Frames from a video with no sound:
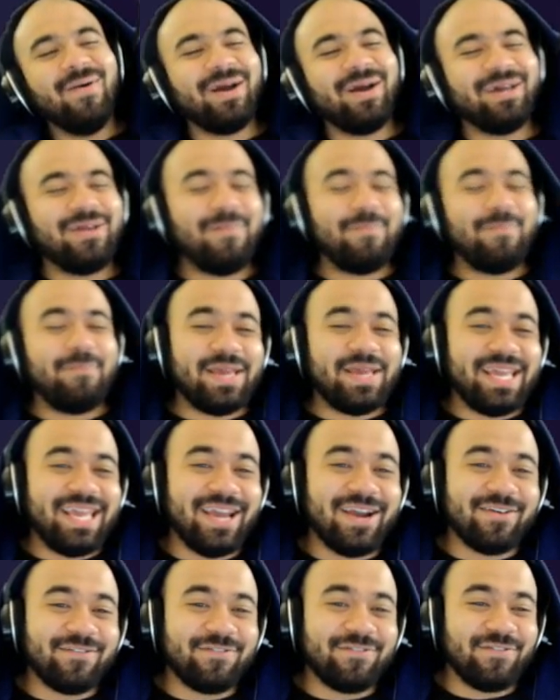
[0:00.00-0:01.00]
we're gonna be
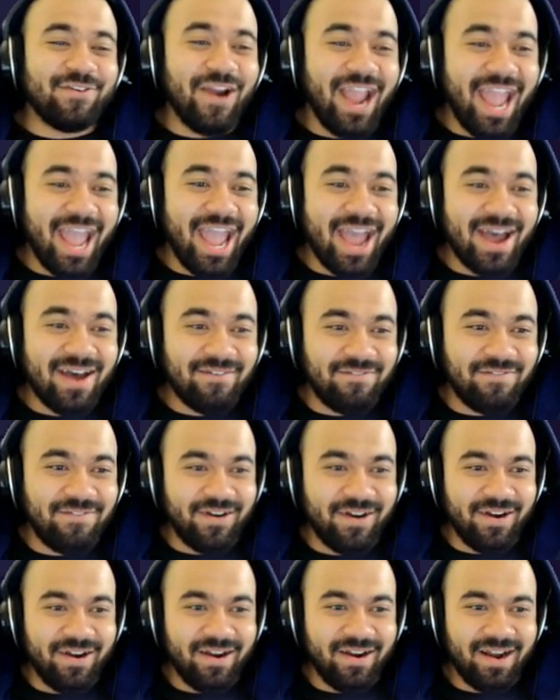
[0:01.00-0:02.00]
here
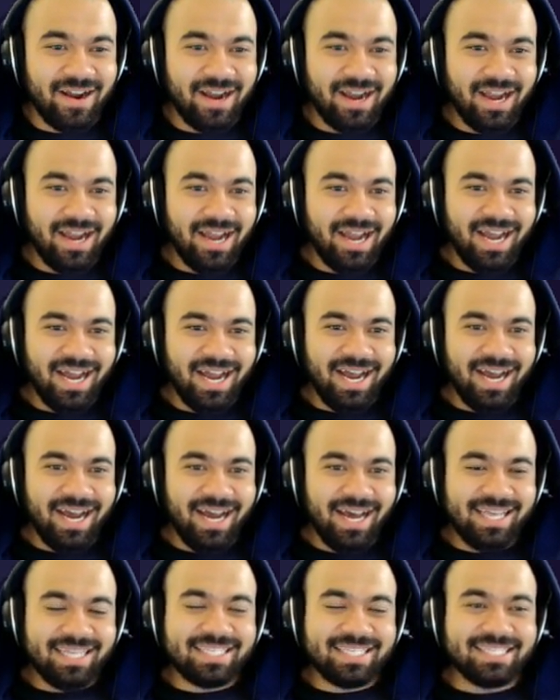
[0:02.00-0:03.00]
forever!
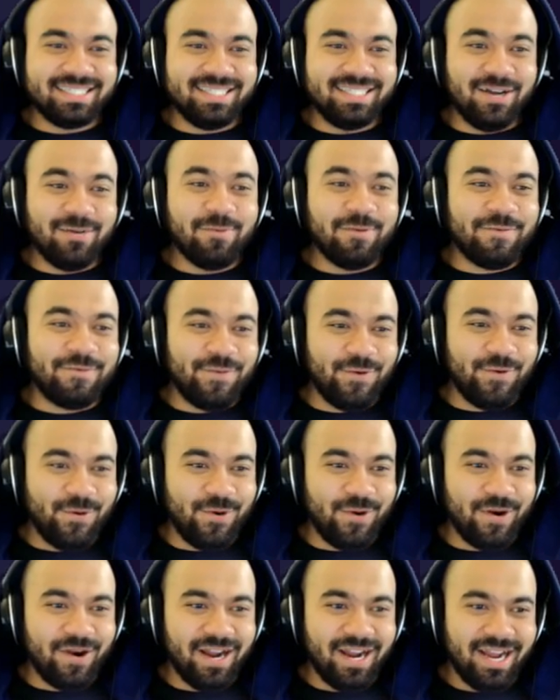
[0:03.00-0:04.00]
This is number
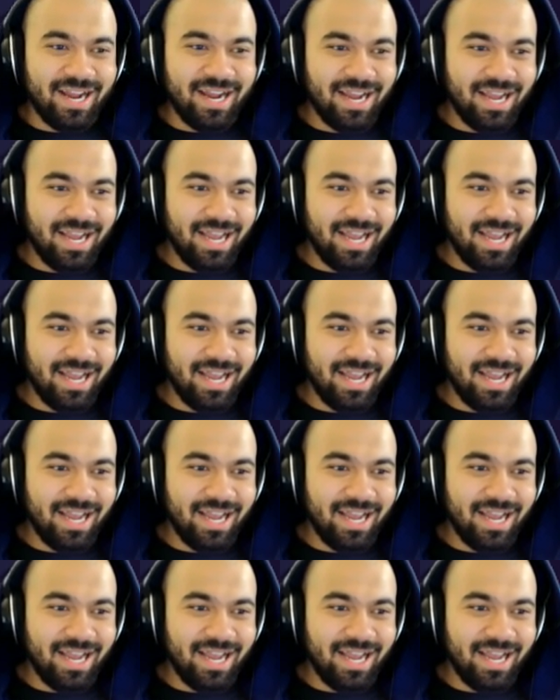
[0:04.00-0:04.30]
4.